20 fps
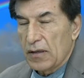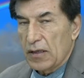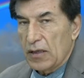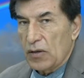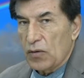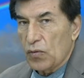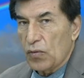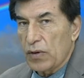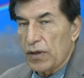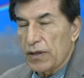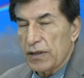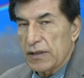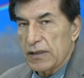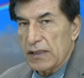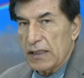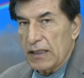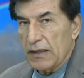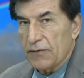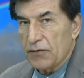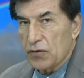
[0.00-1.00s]
Whereas
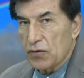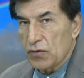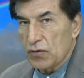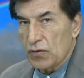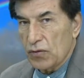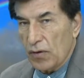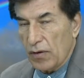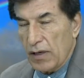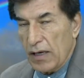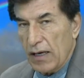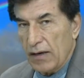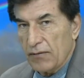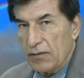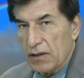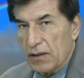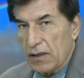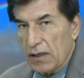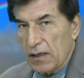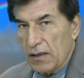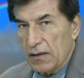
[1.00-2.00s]
if you don't have a
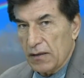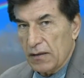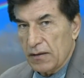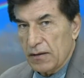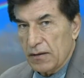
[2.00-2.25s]
gun,